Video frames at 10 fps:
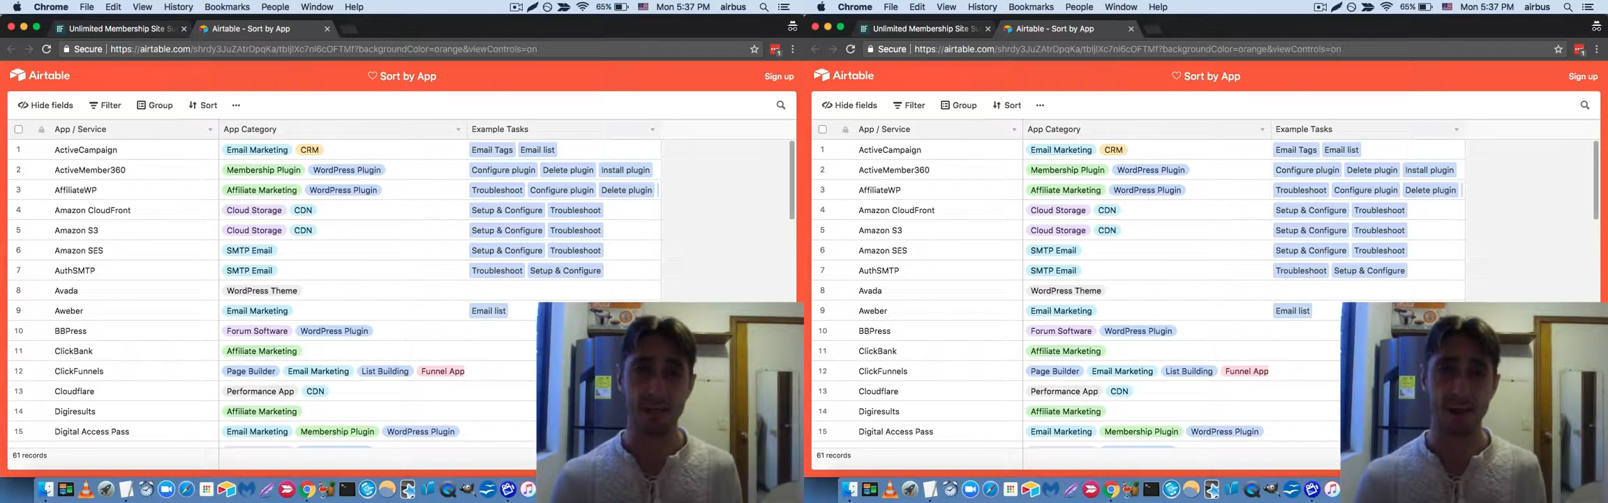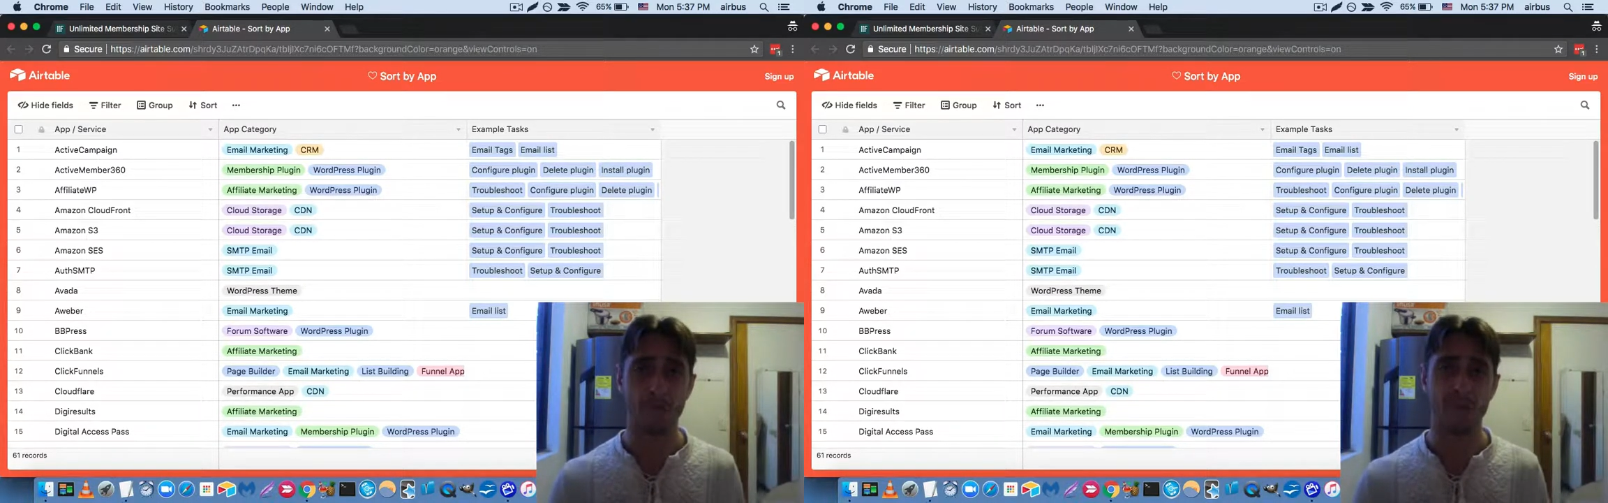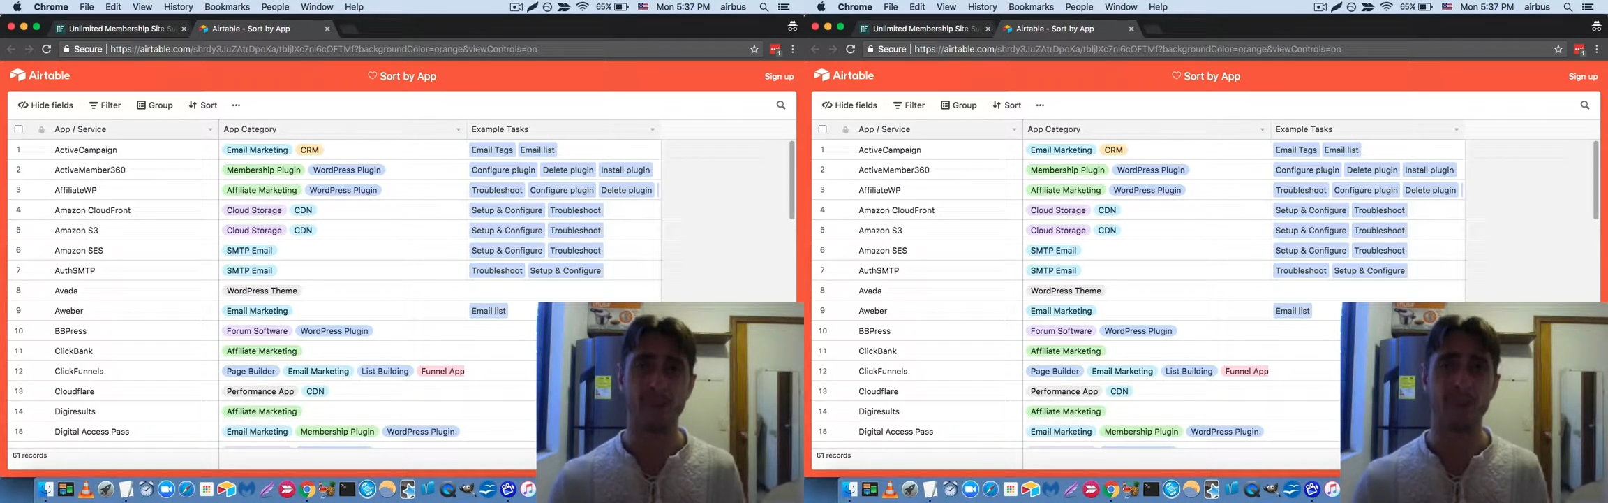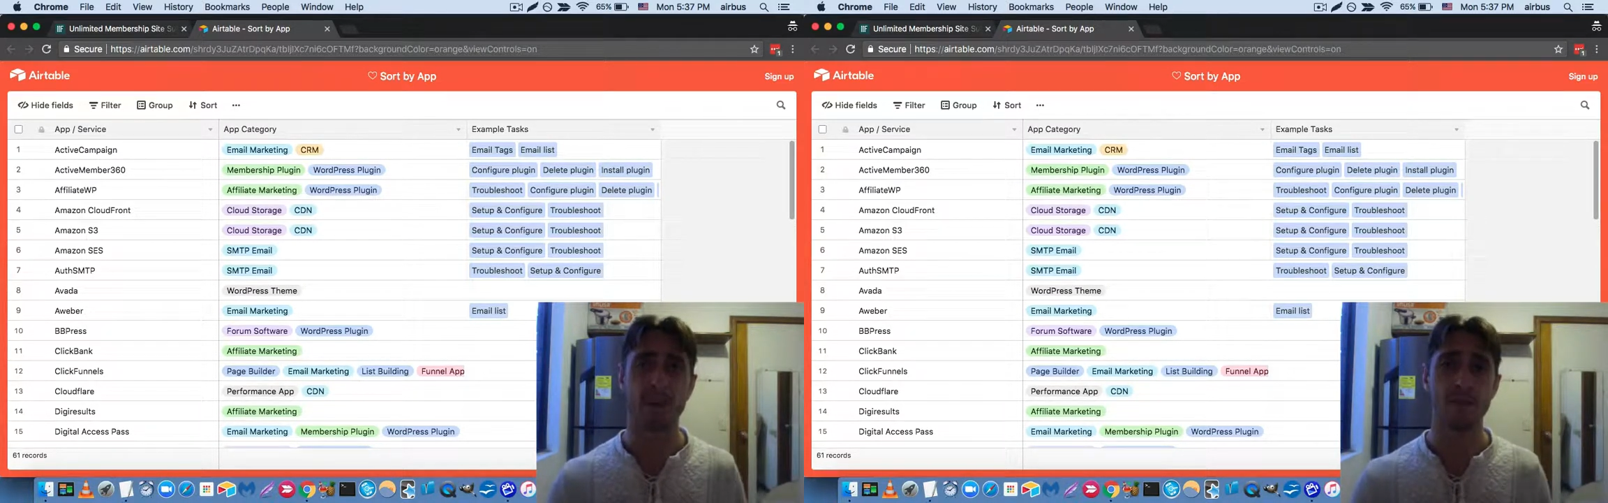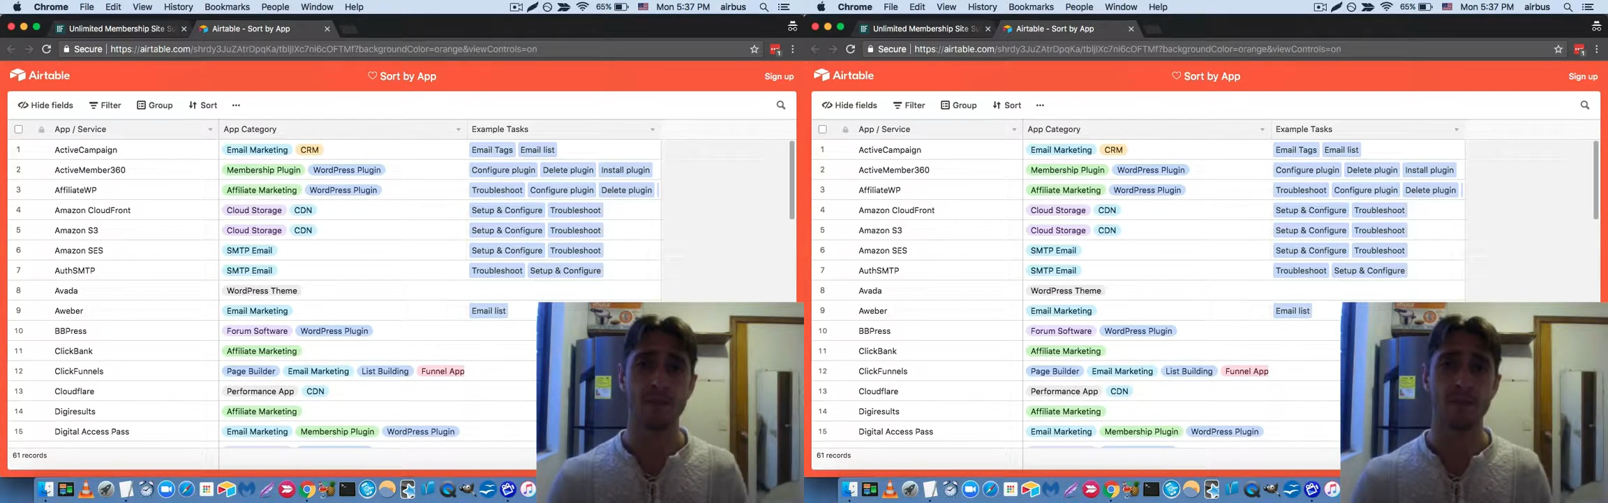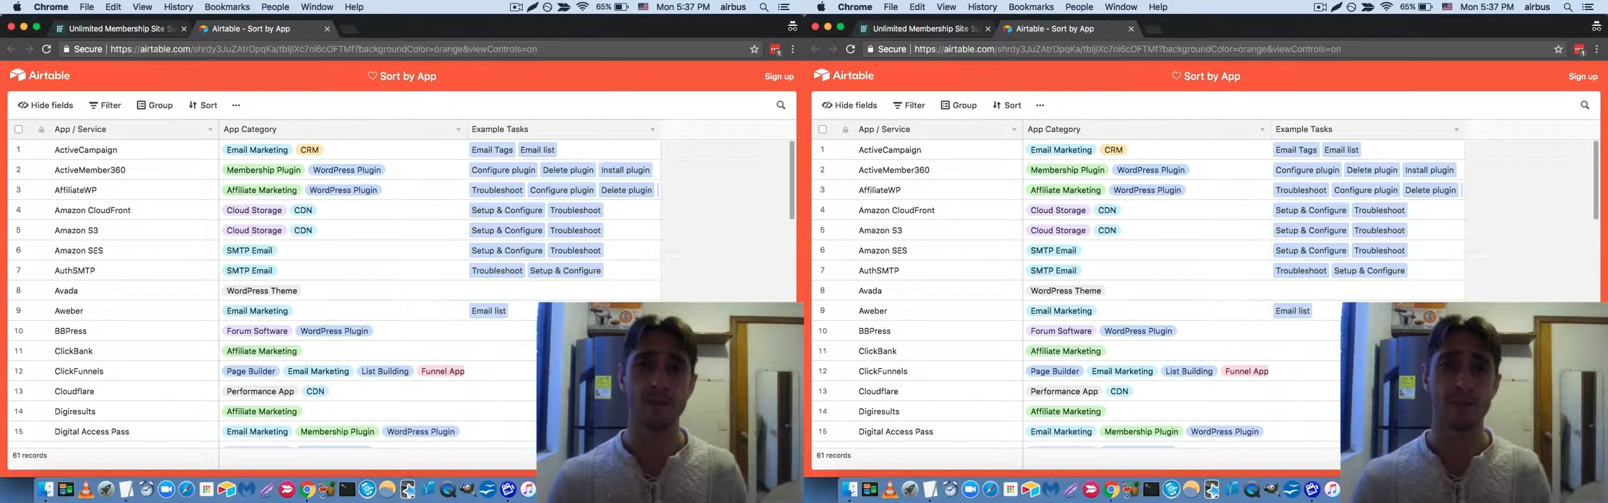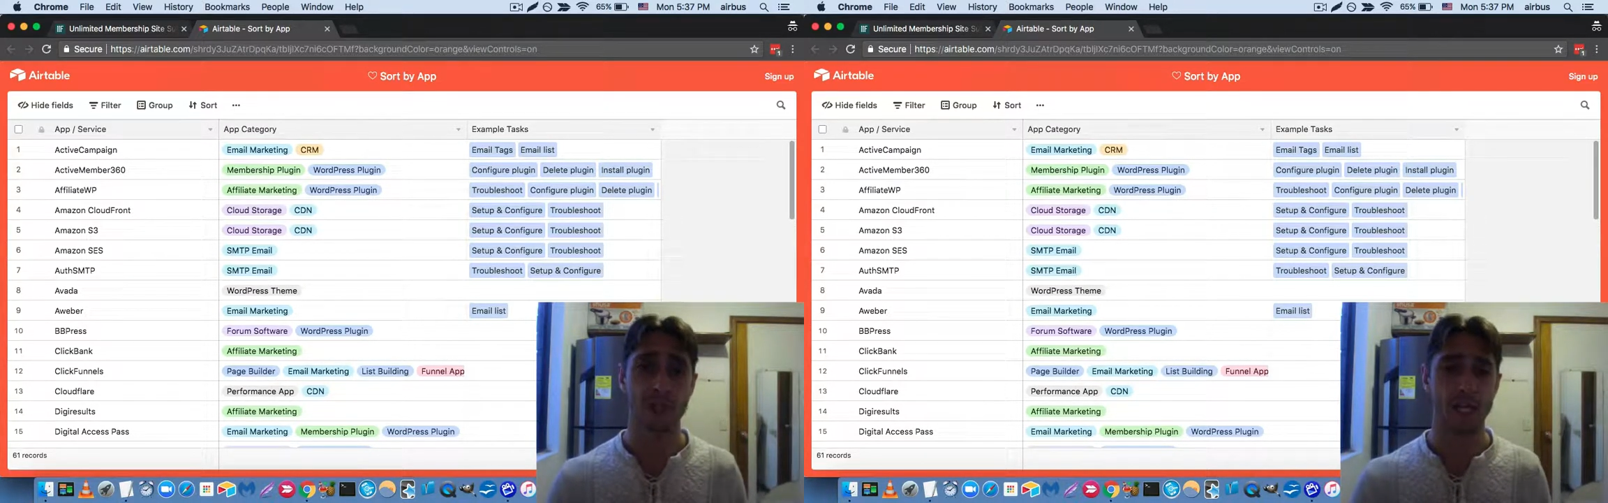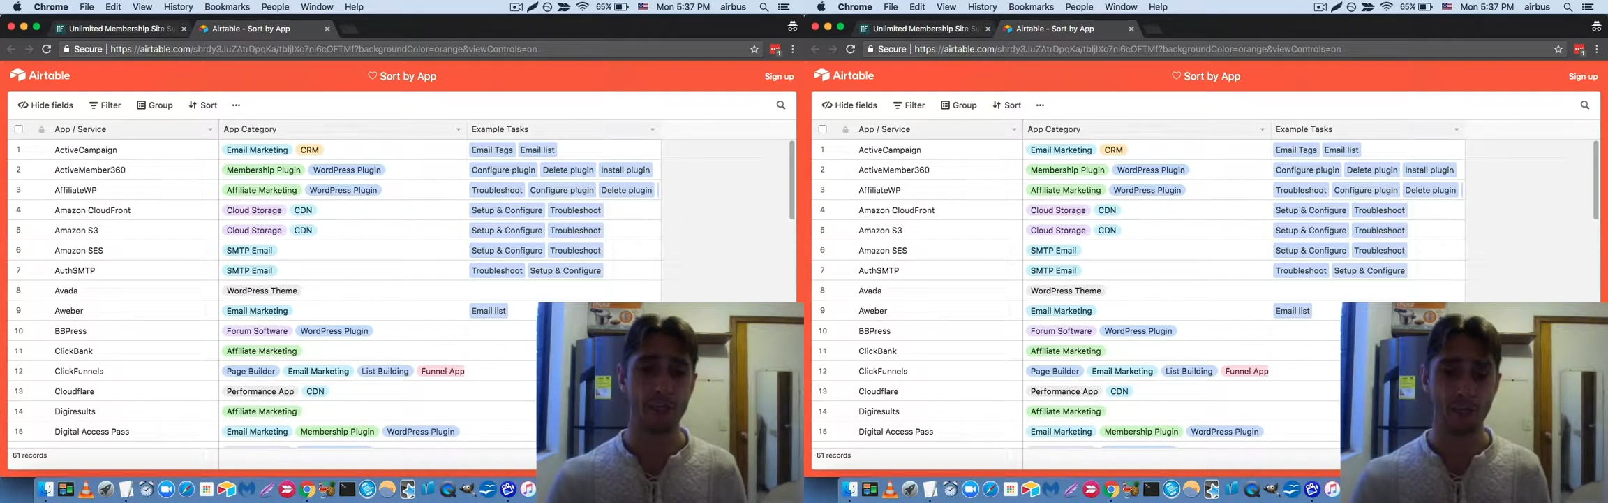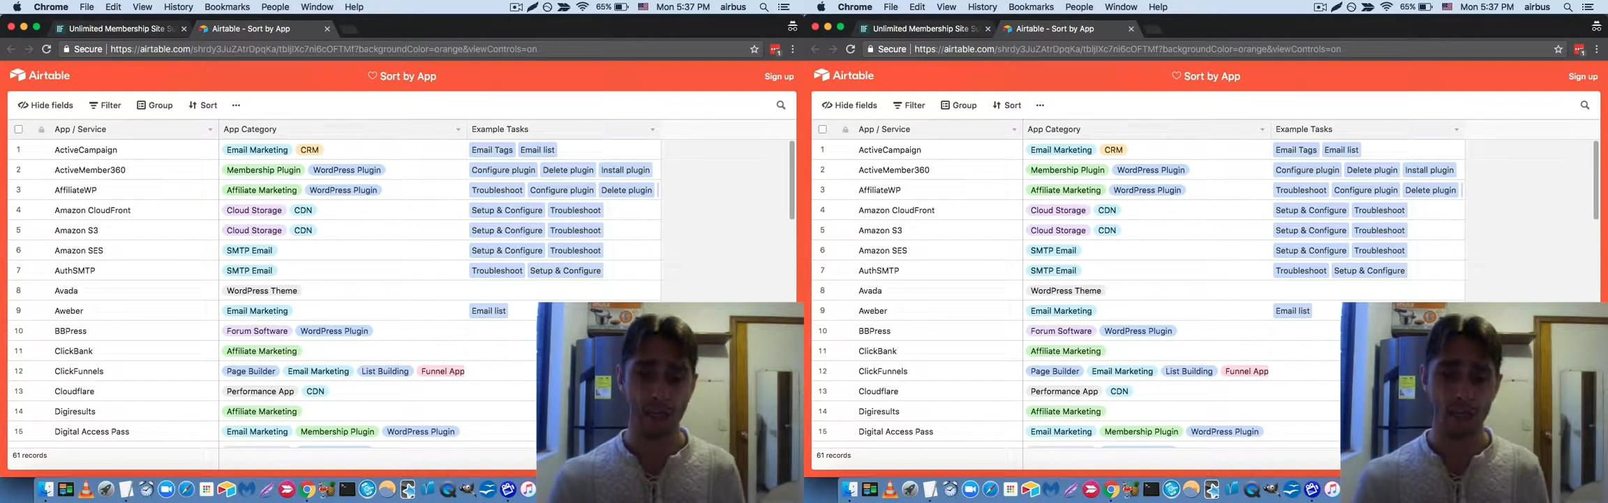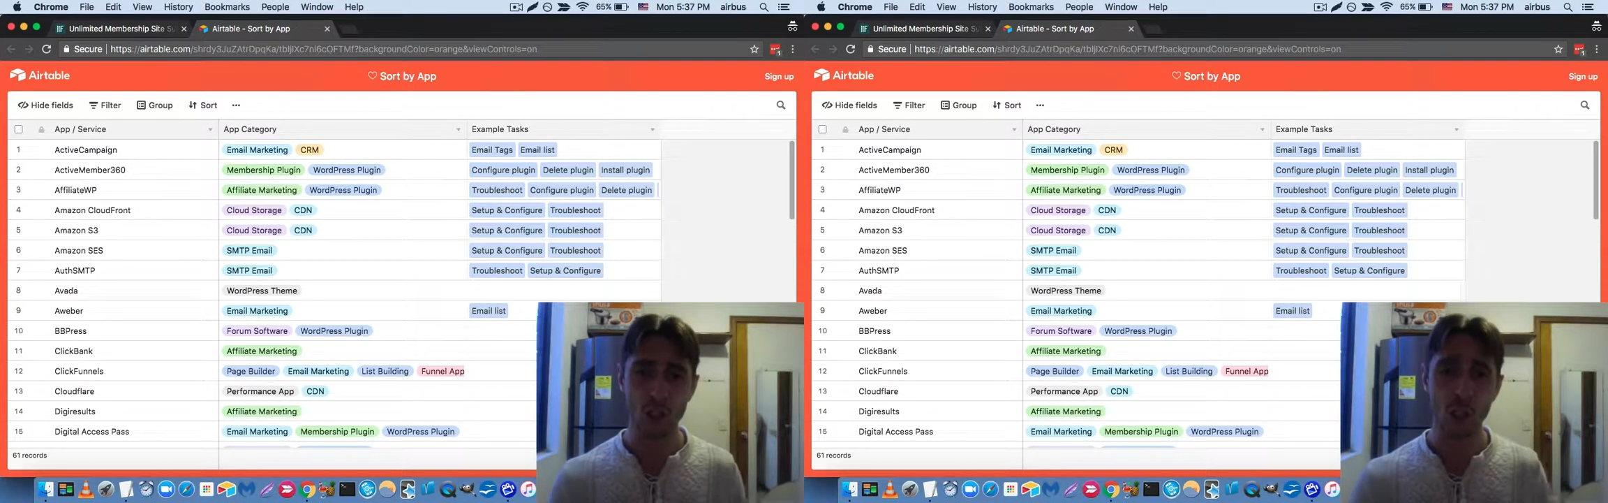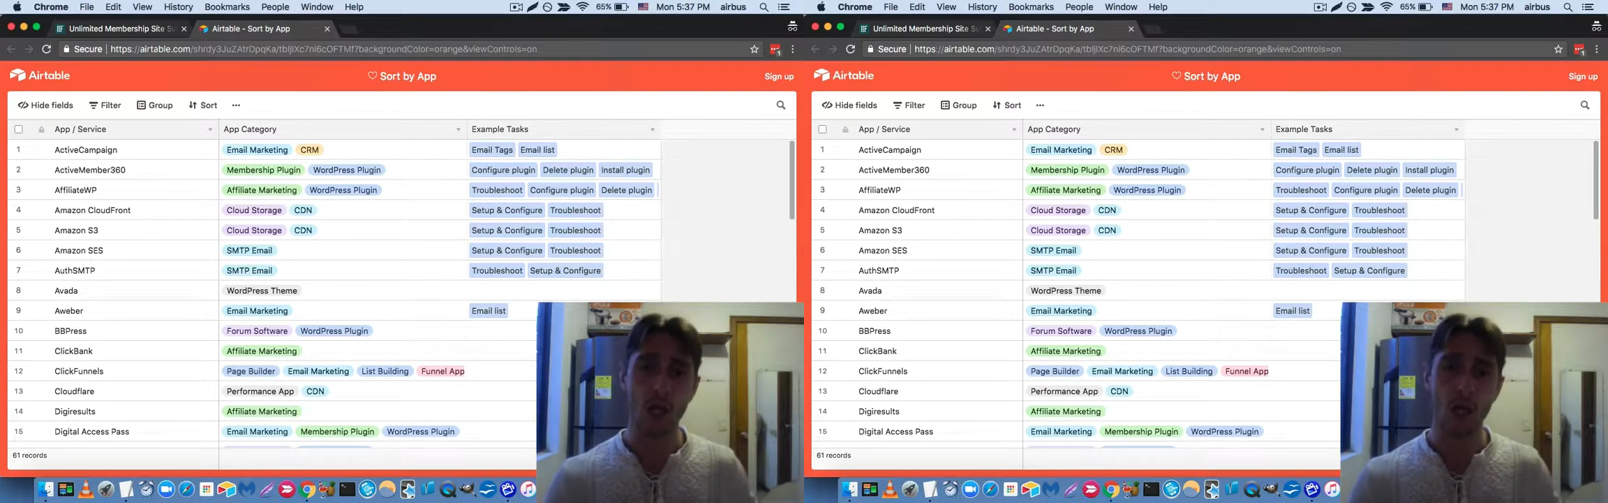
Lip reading: obviously, by visiting the landing page,